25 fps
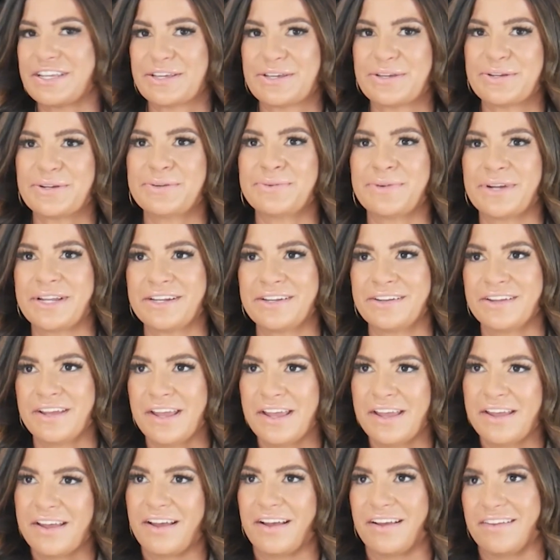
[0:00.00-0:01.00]
you, and
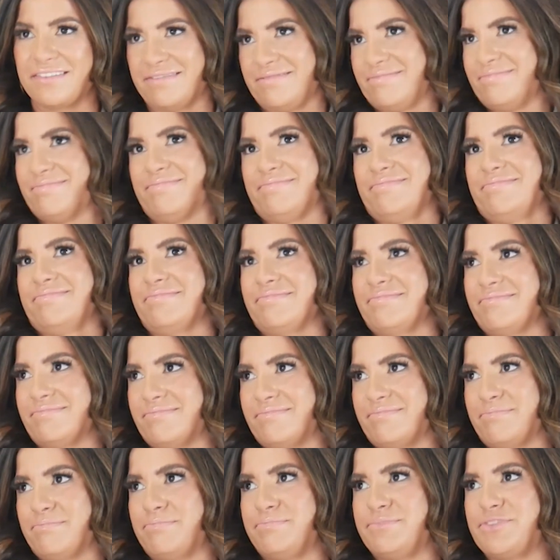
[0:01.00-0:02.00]

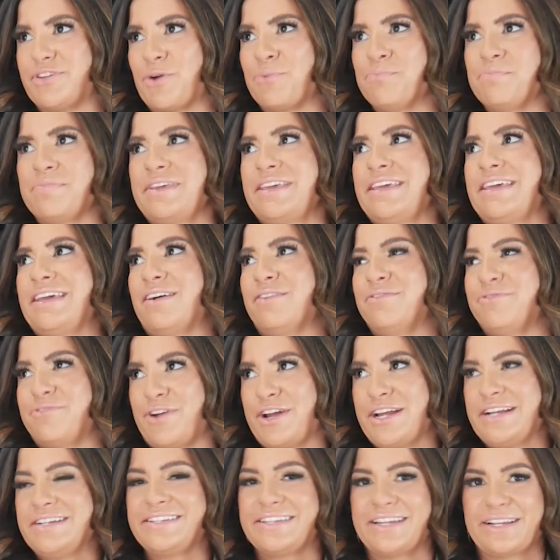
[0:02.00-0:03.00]
don't be
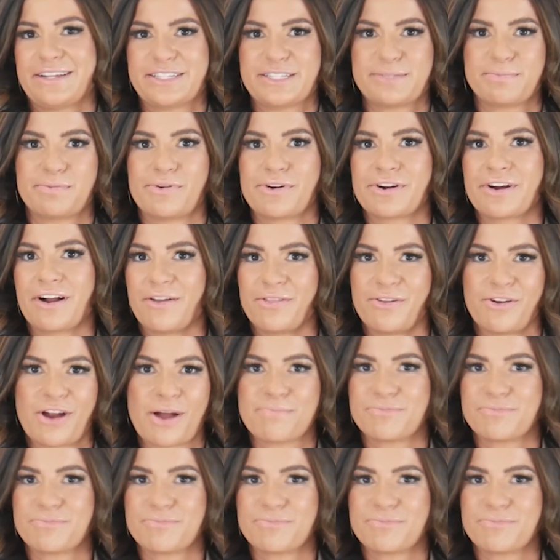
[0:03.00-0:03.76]
afraid to explore other